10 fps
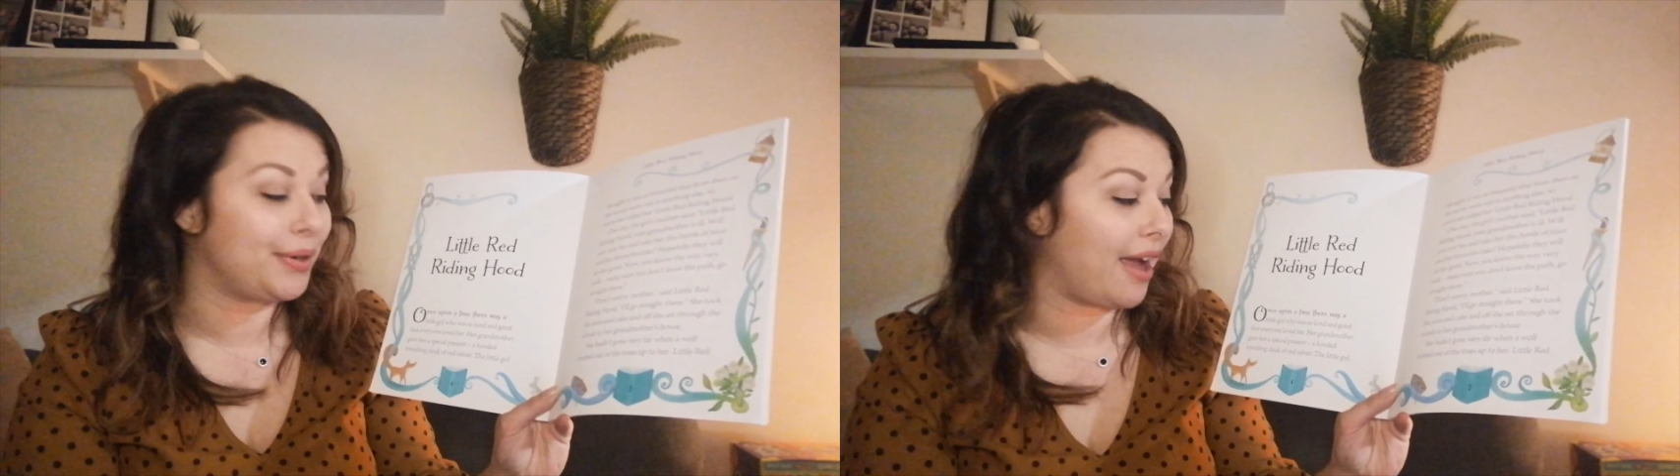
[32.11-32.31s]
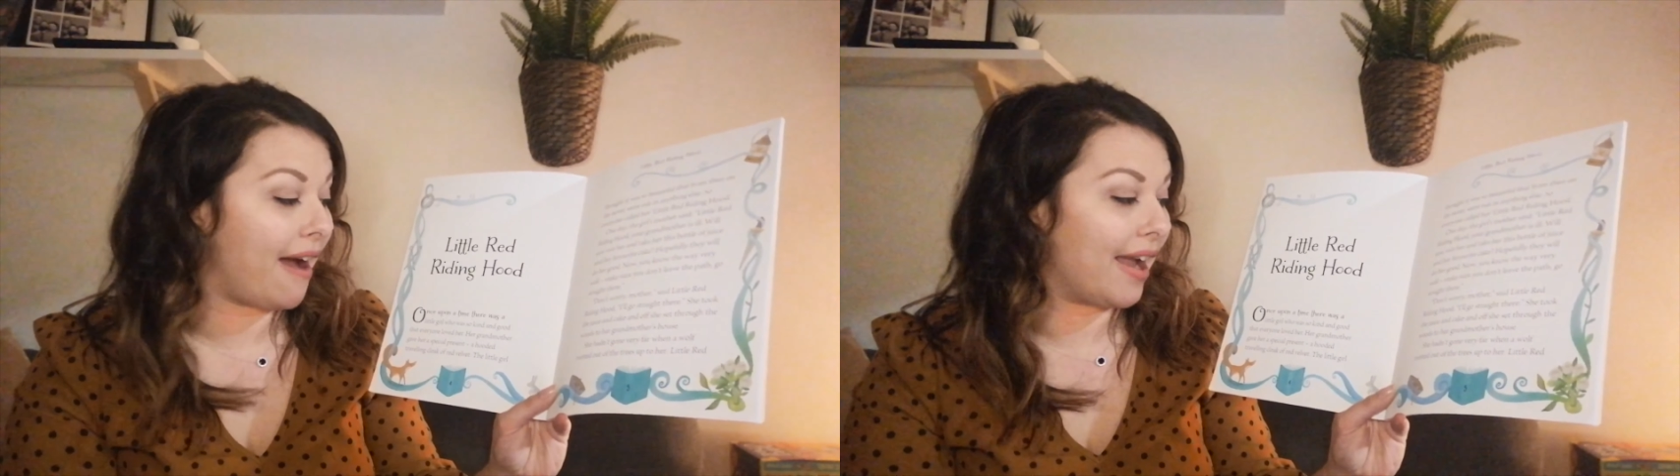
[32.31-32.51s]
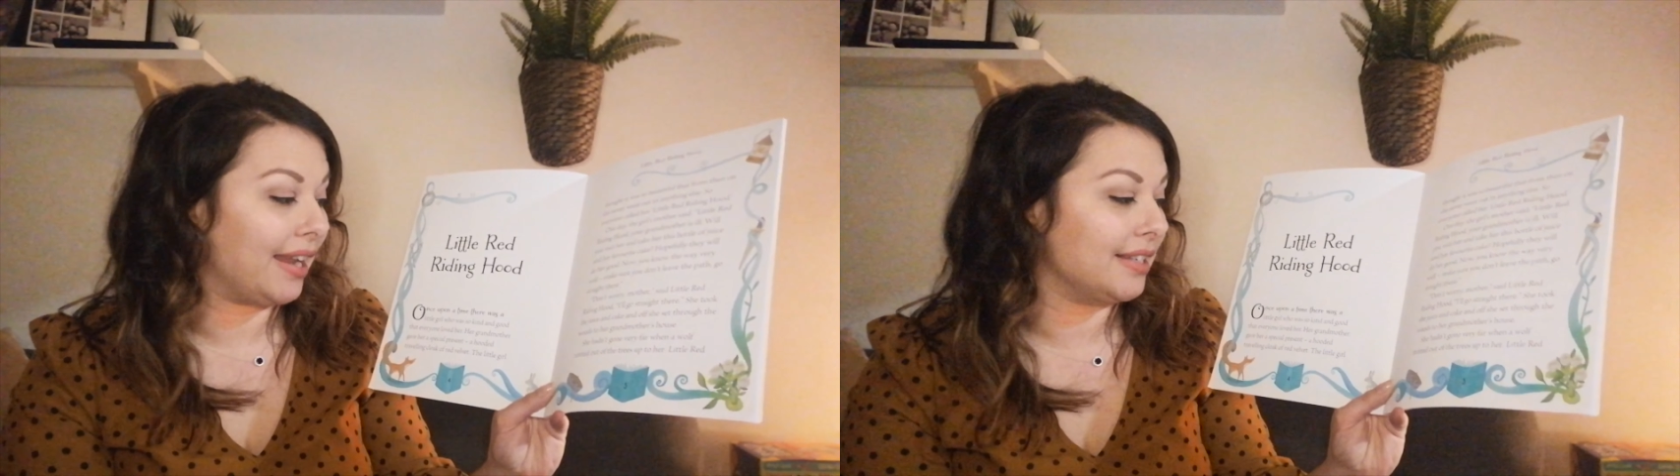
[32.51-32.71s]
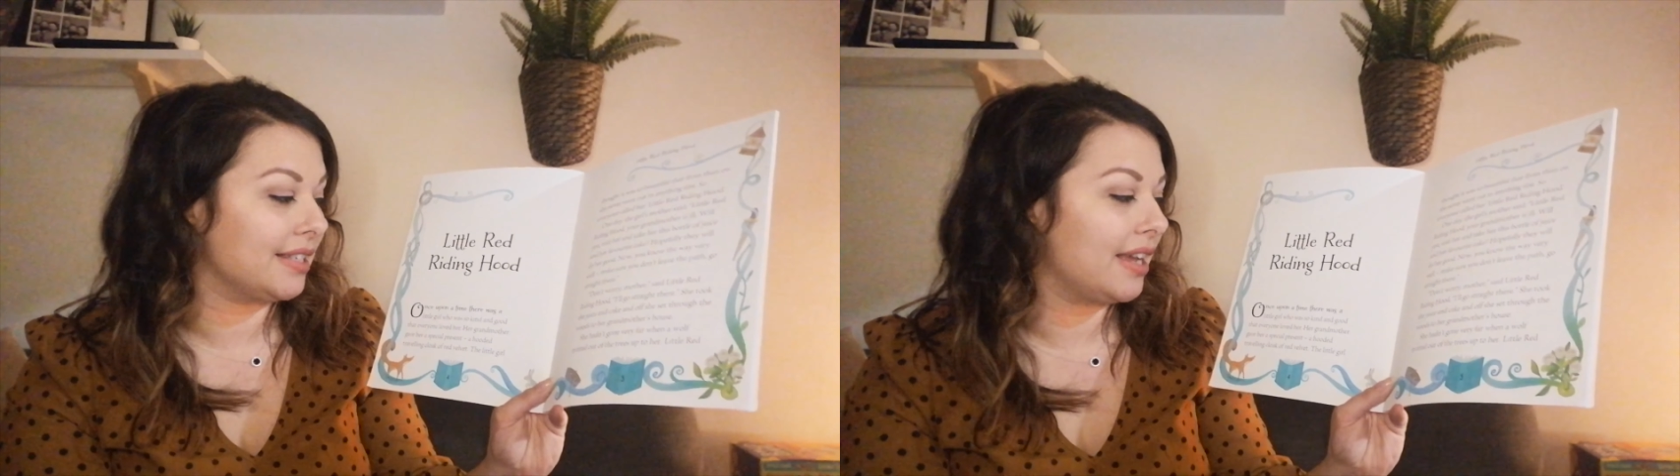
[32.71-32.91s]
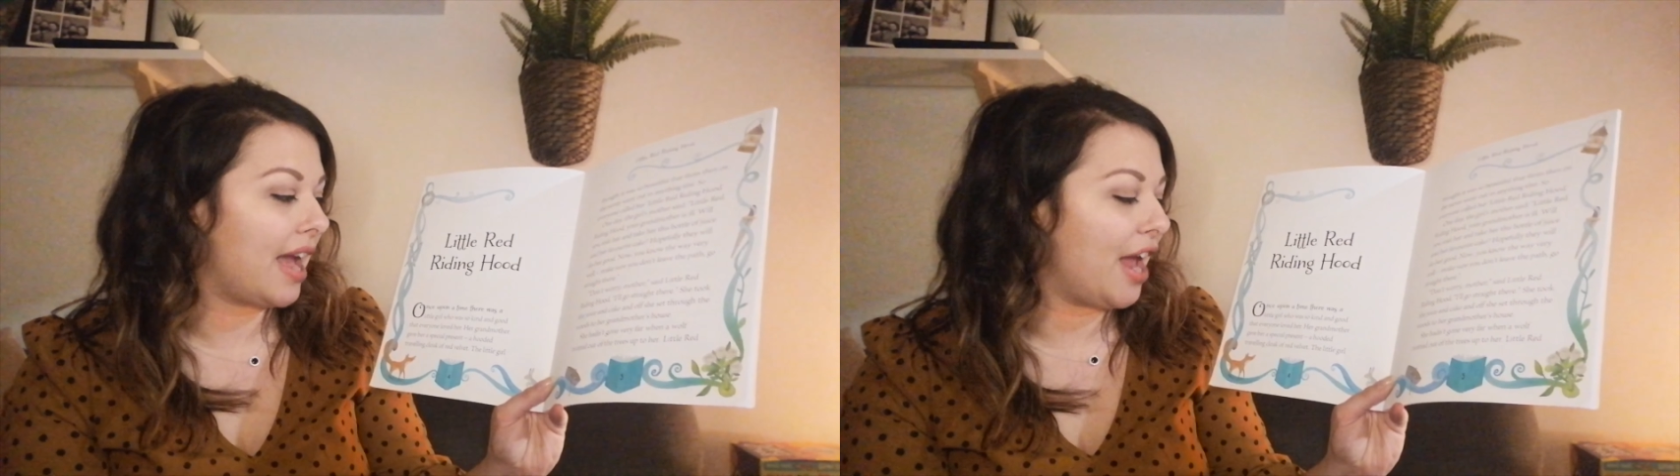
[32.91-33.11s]
kind
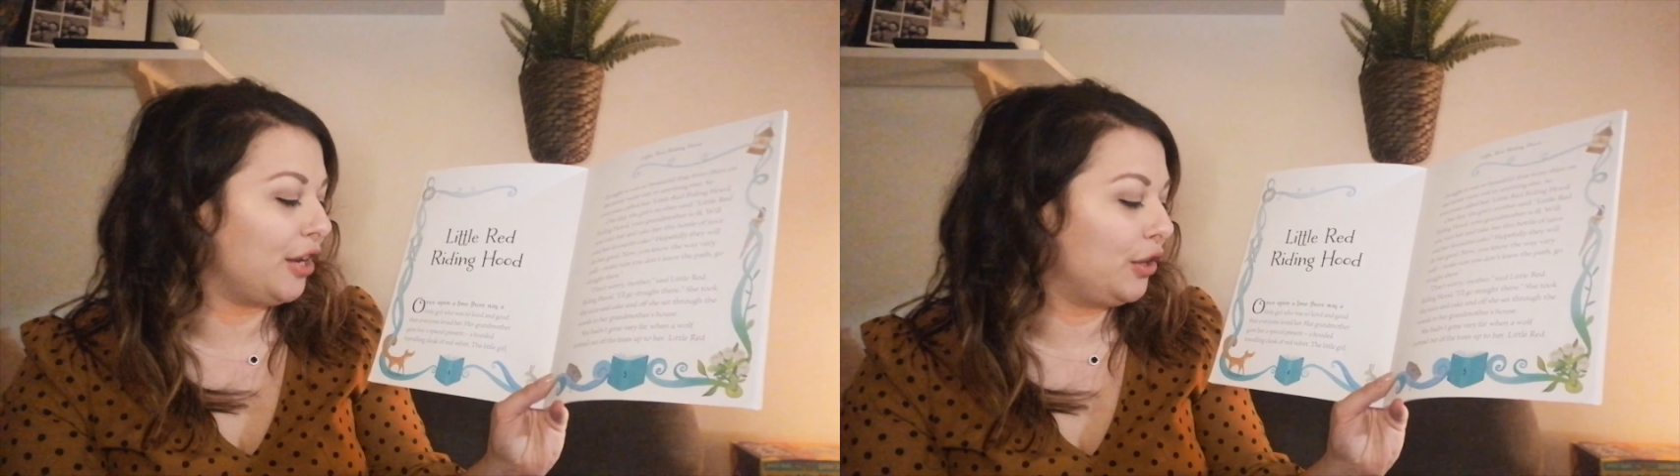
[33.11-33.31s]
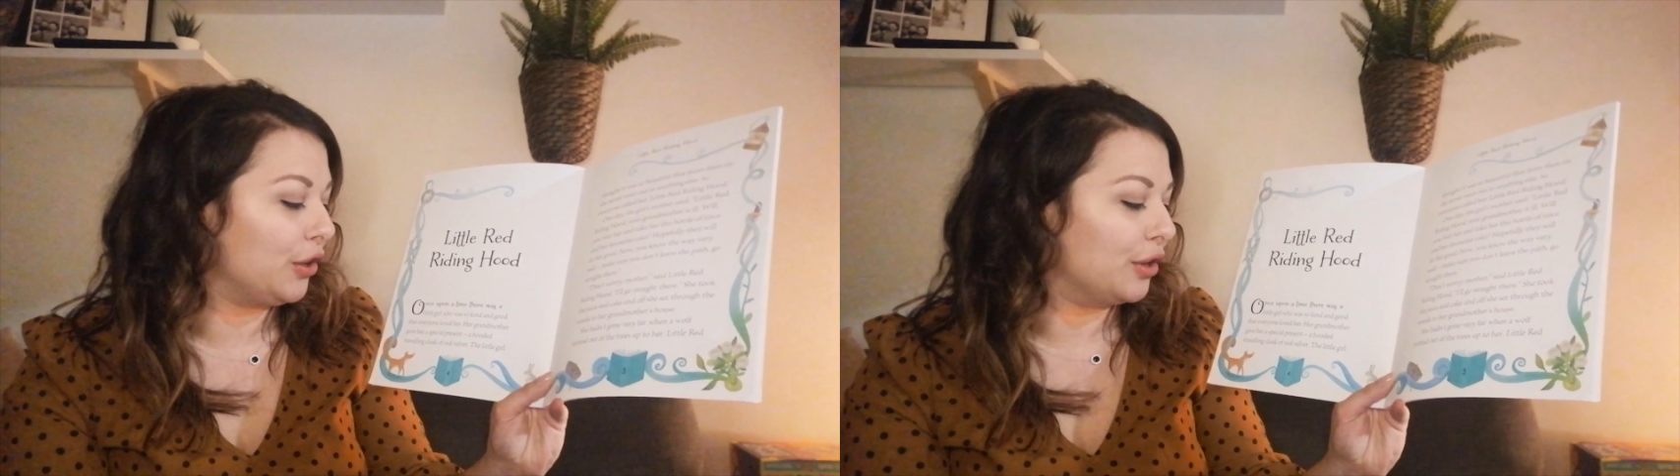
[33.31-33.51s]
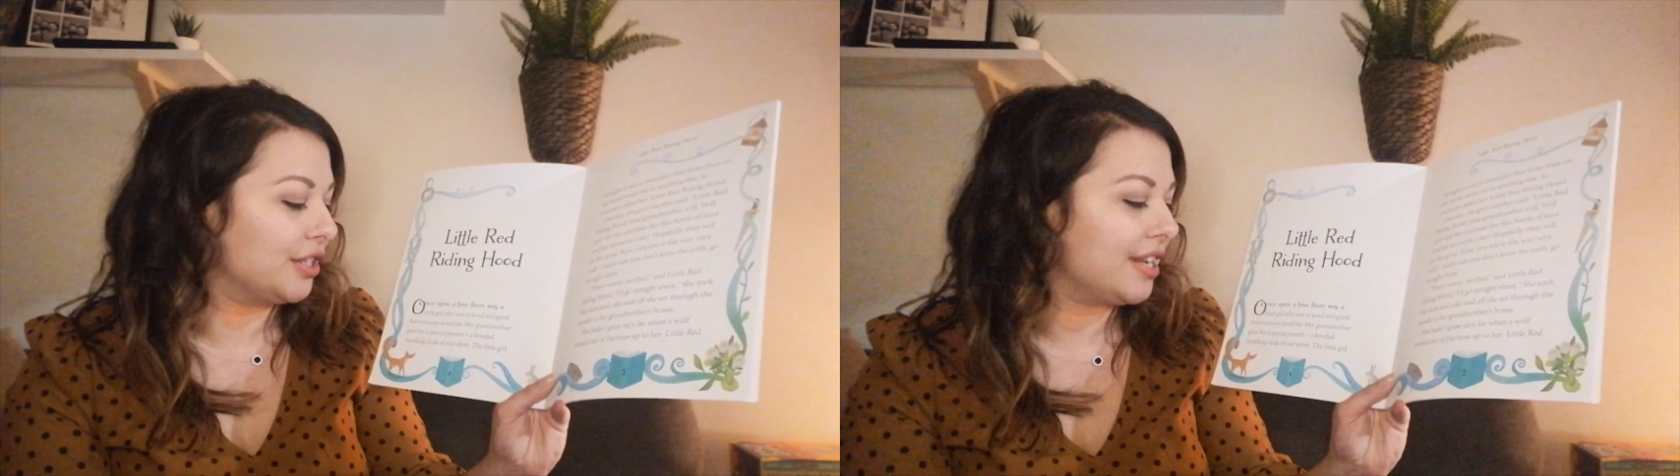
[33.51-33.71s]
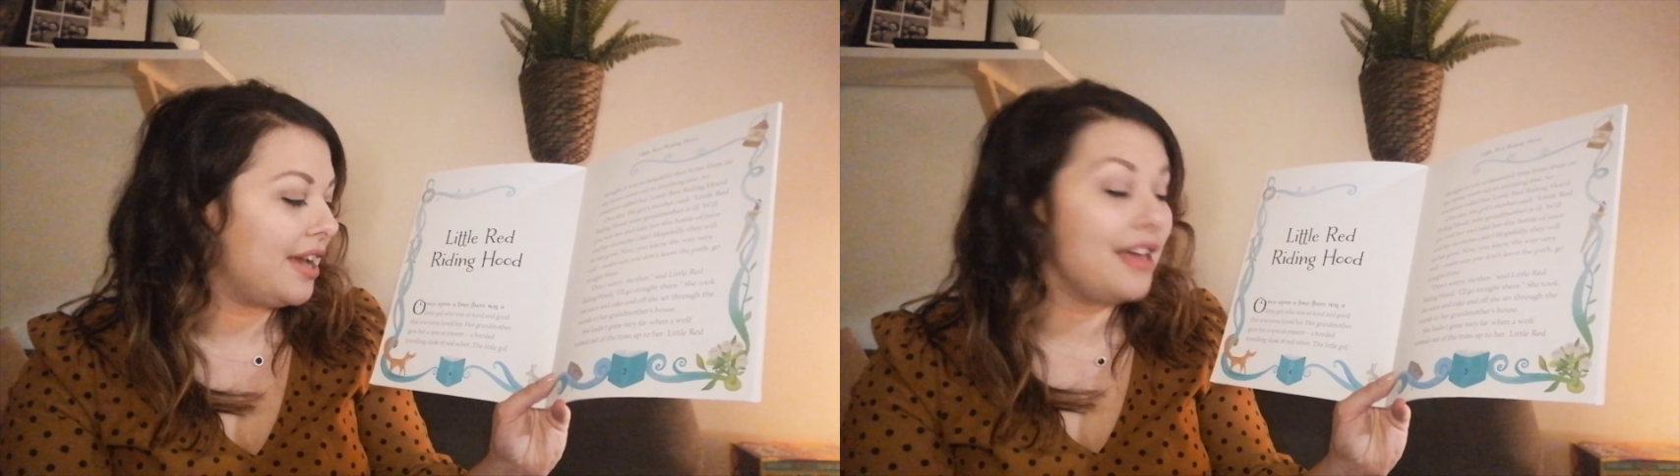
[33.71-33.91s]
and good